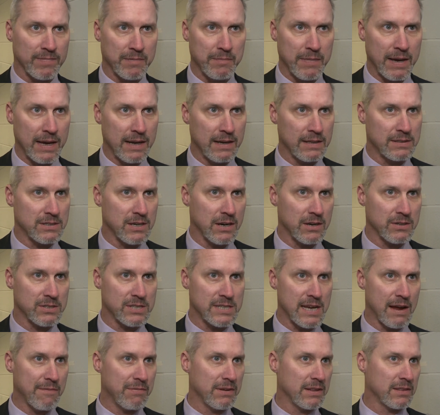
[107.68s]
man, it's our
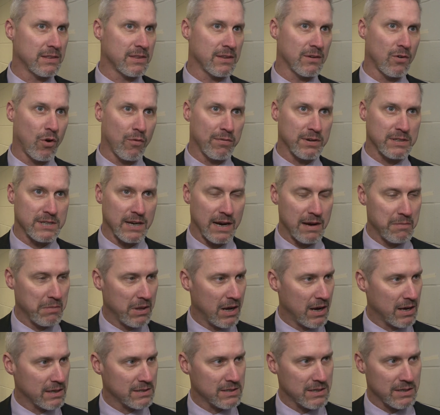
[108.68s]
seventh overtime
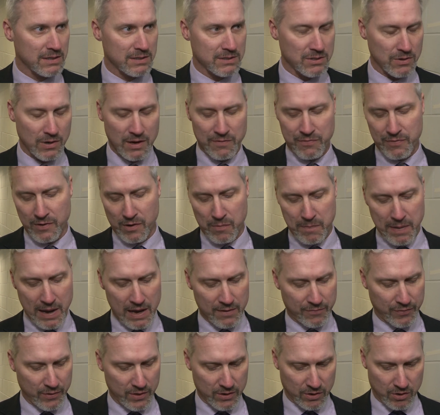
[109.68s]
loss. So I feel
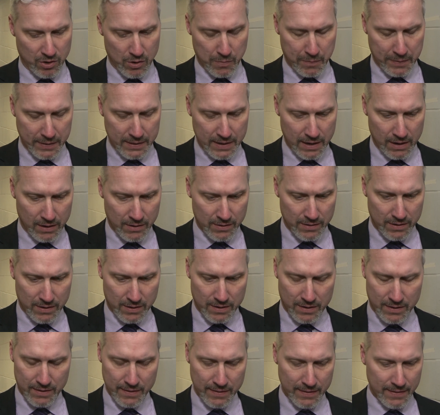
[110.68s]
bad for the group in there.
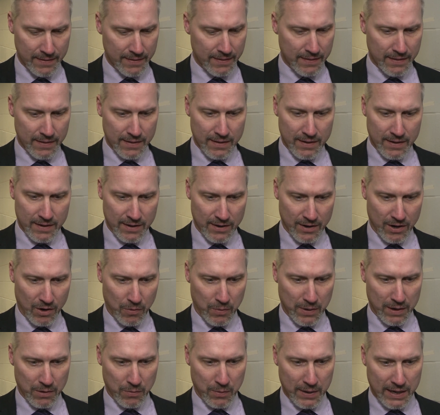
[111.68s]
They're, you
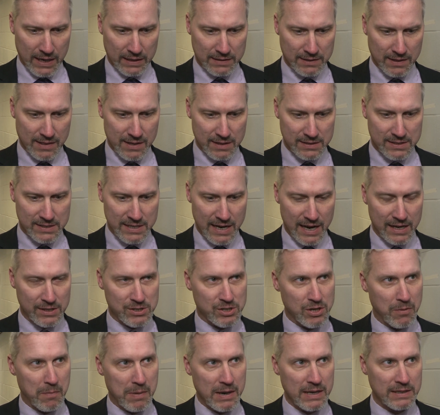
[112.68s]
know, we, we get to this
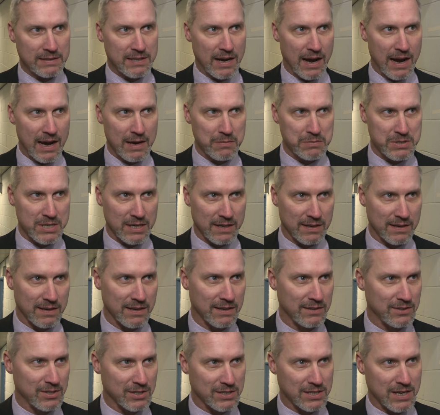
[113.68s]
stage so many times and
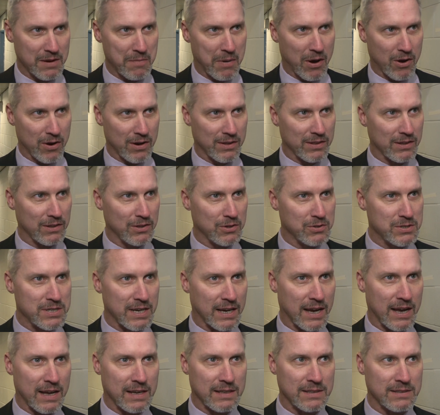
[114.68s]
just come out on the
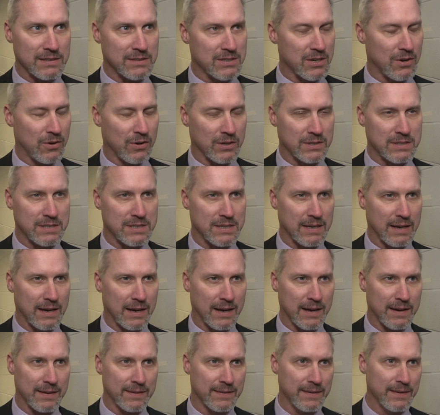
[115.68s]
losing end. So it's
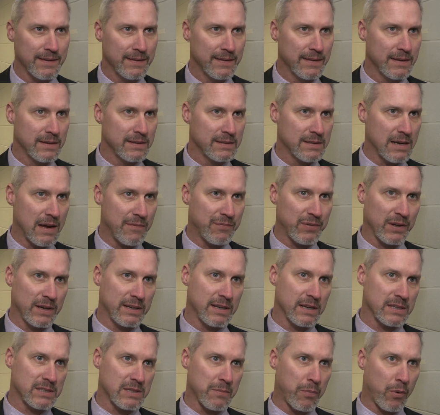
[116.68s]
uh,
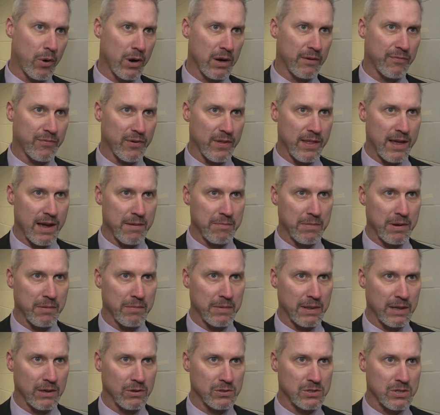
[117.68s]
definitely disappointing for them. I
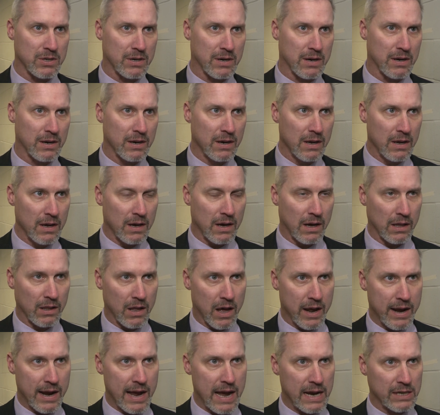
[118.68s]
mean, those are a
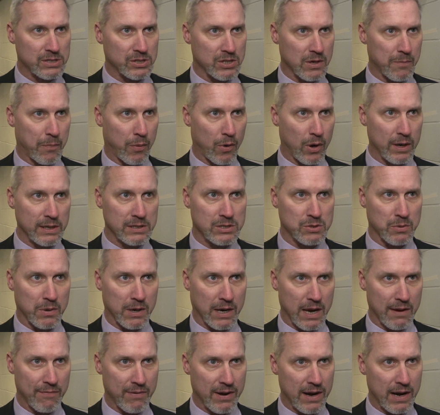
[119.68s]
lot of extra points
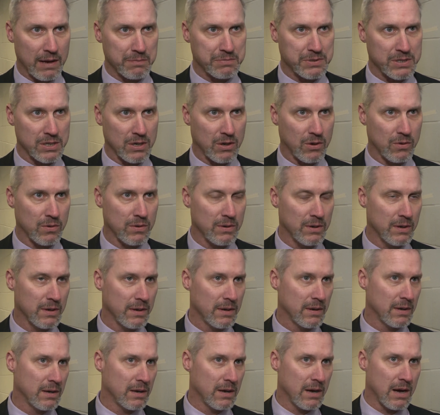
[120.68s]
we're giving up. So
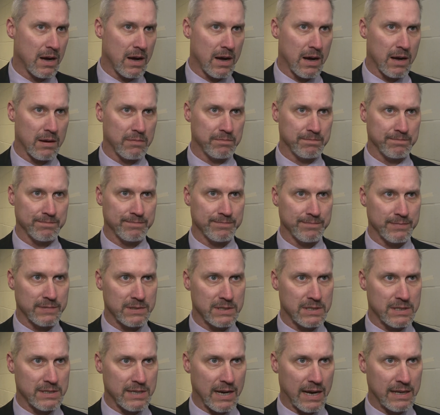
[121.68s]
um,
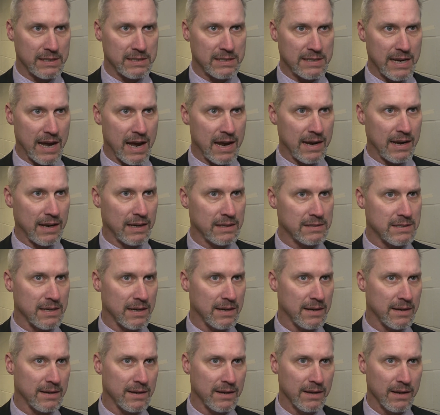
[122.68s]
it's tight standings,
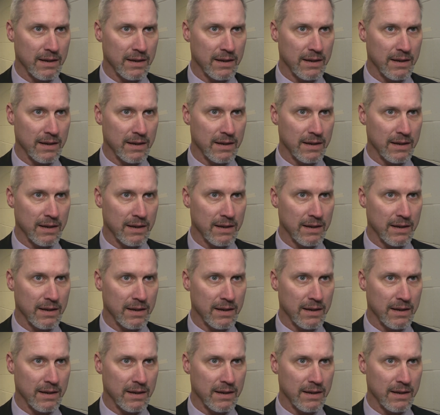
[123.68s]
and